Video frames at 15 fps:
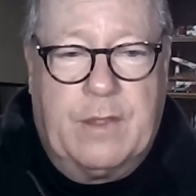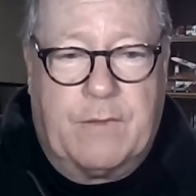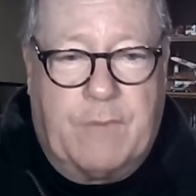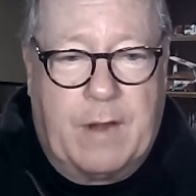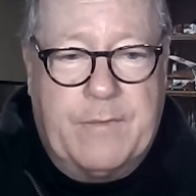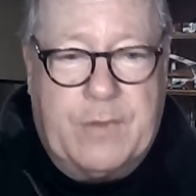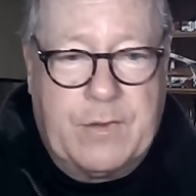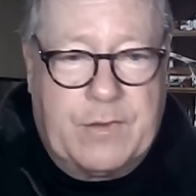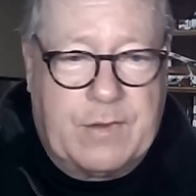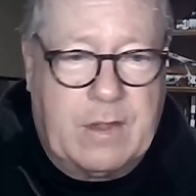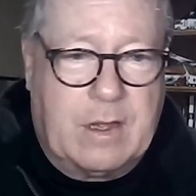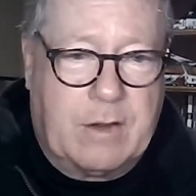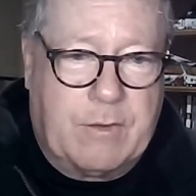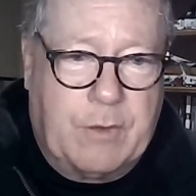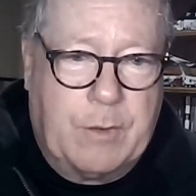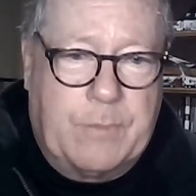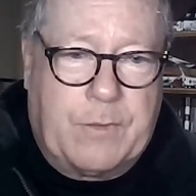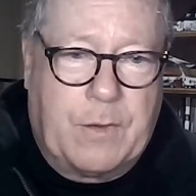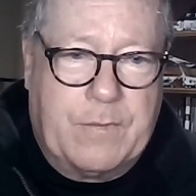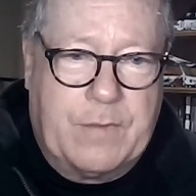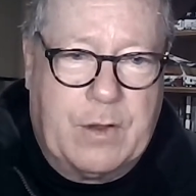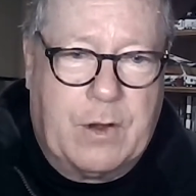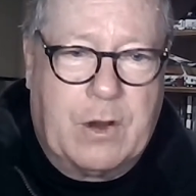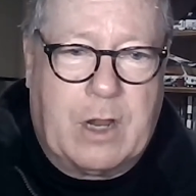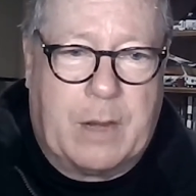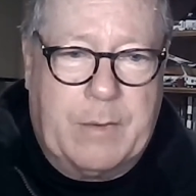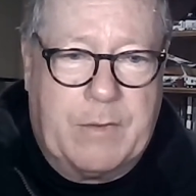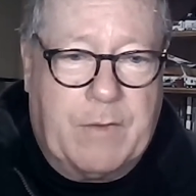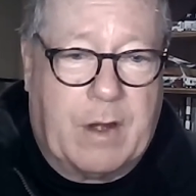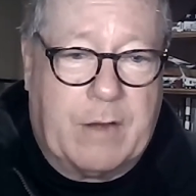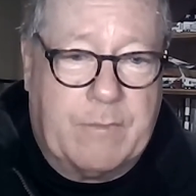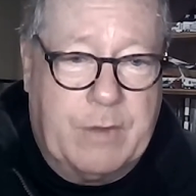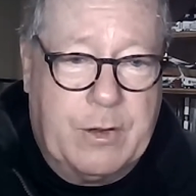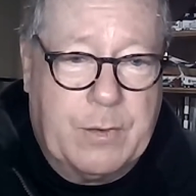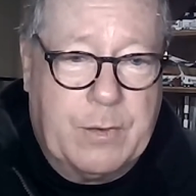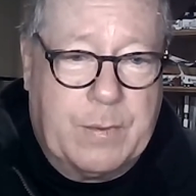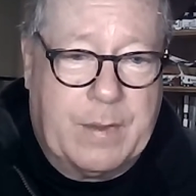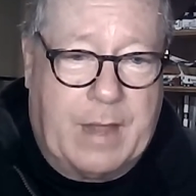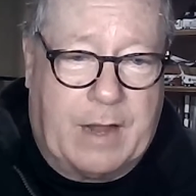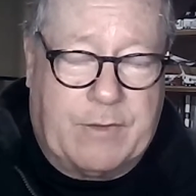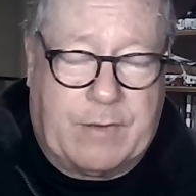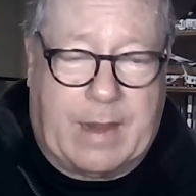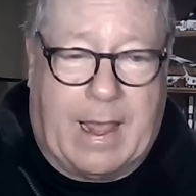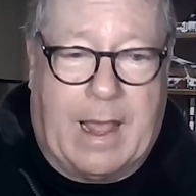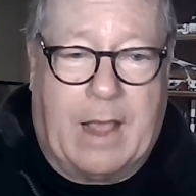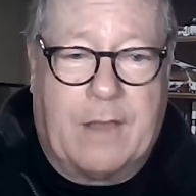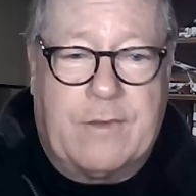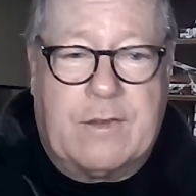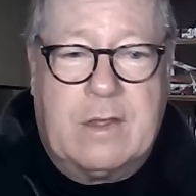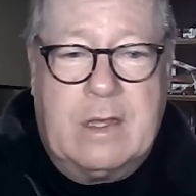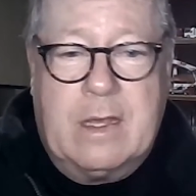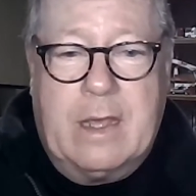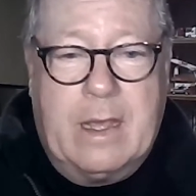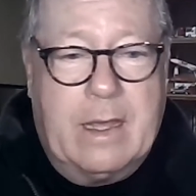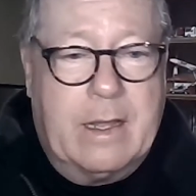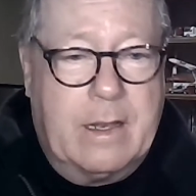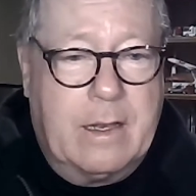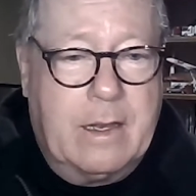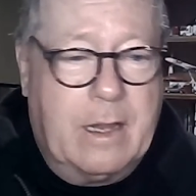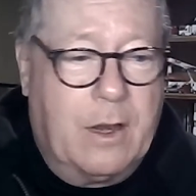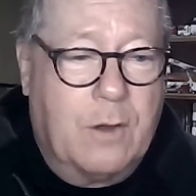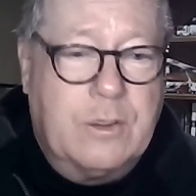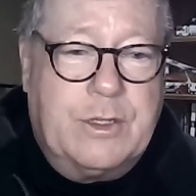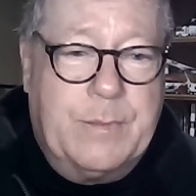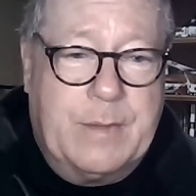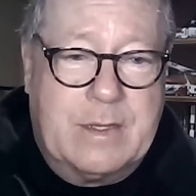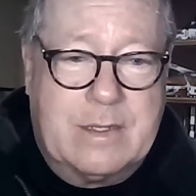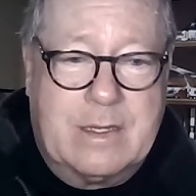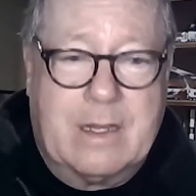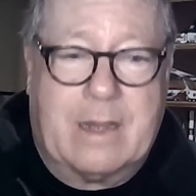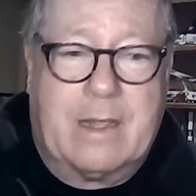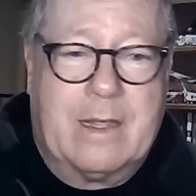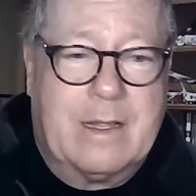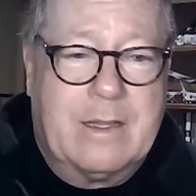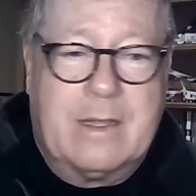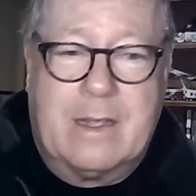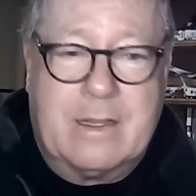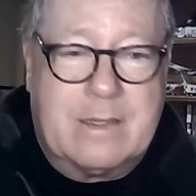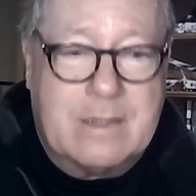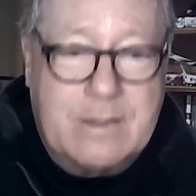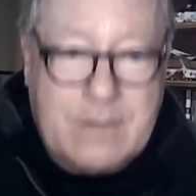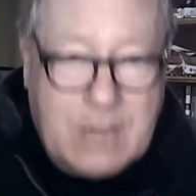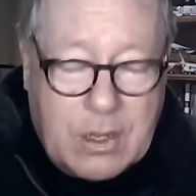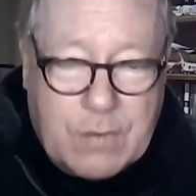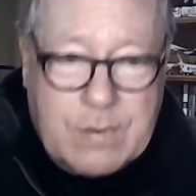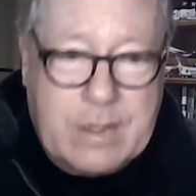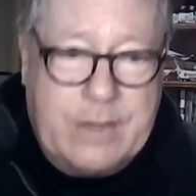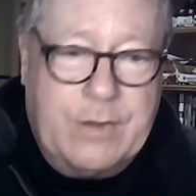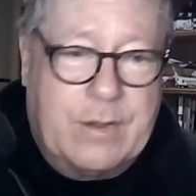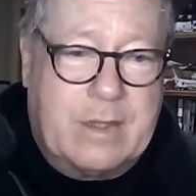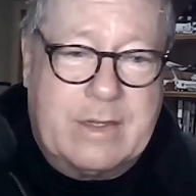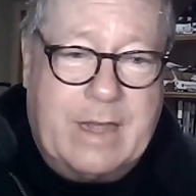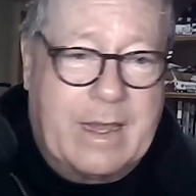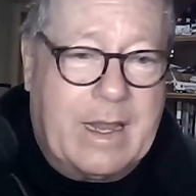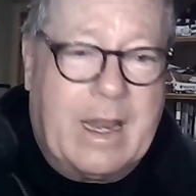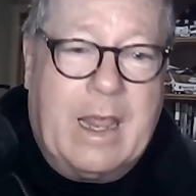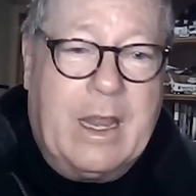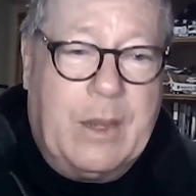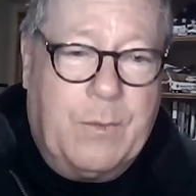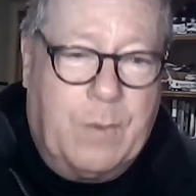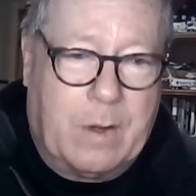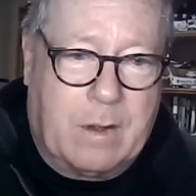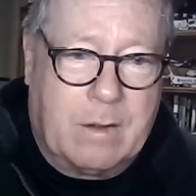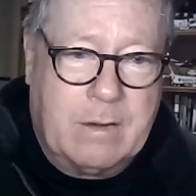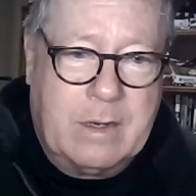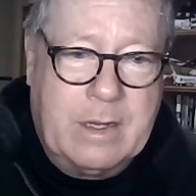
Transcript: The refuse uh, groups over there are going to be running renewable natural gas in, in Ho Chi Minh City. It, it's literally, you can take it anywhere.